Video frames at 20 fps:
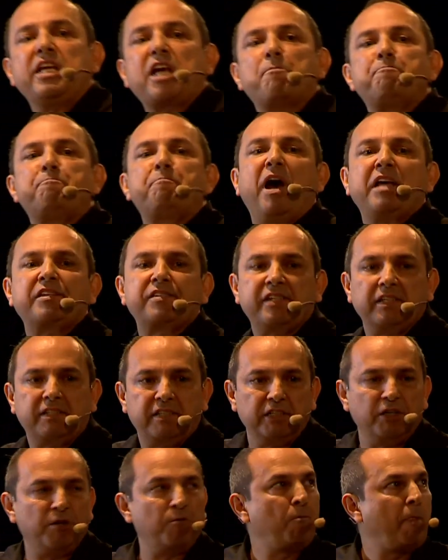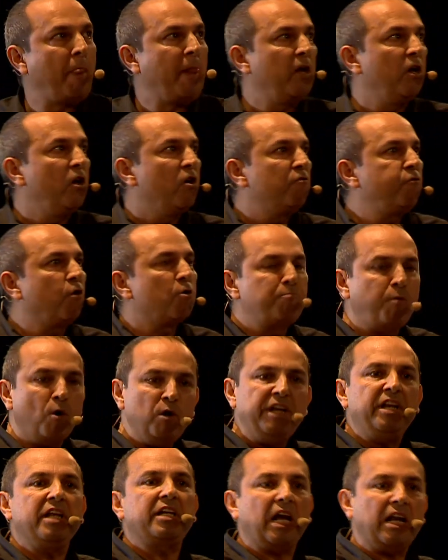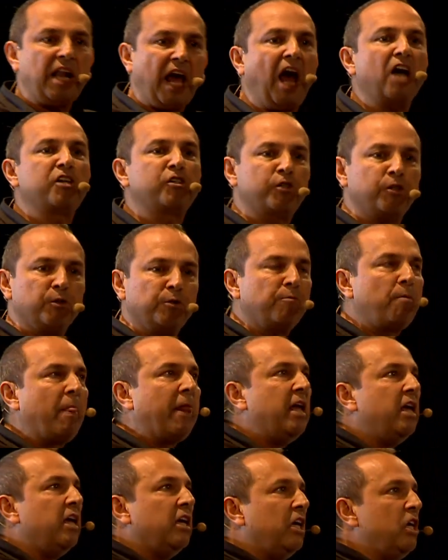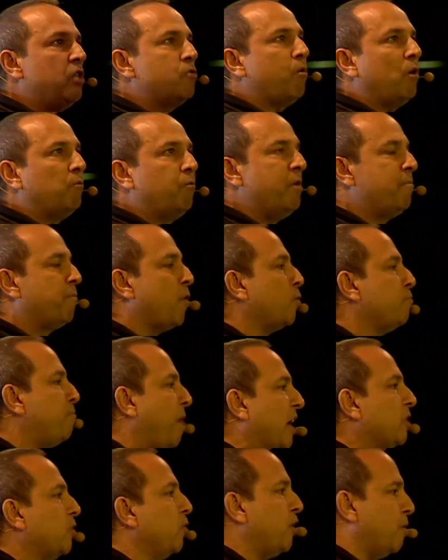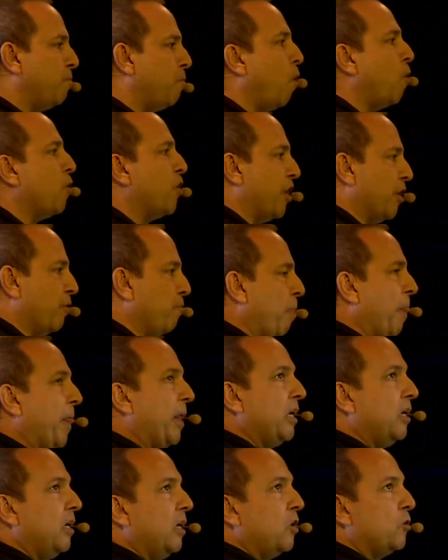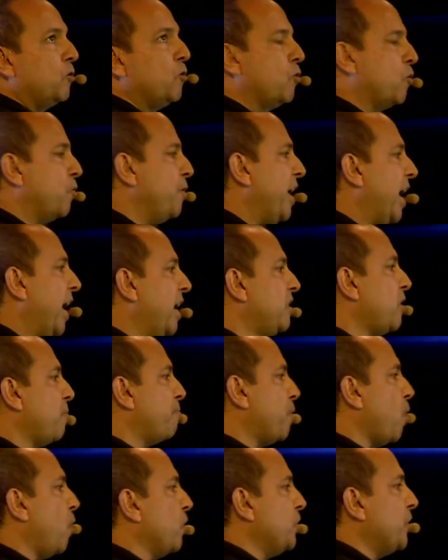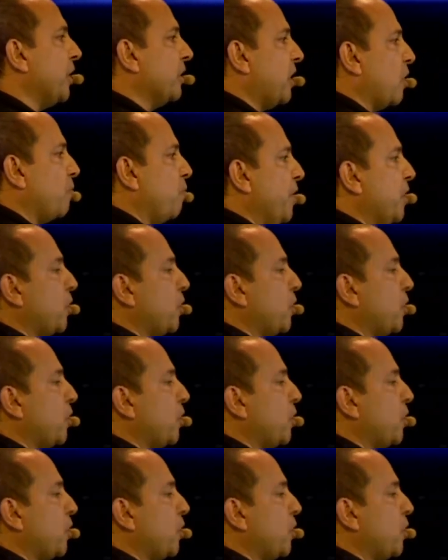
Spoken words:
capacity for political action is what we brought back to the border, to create a project that we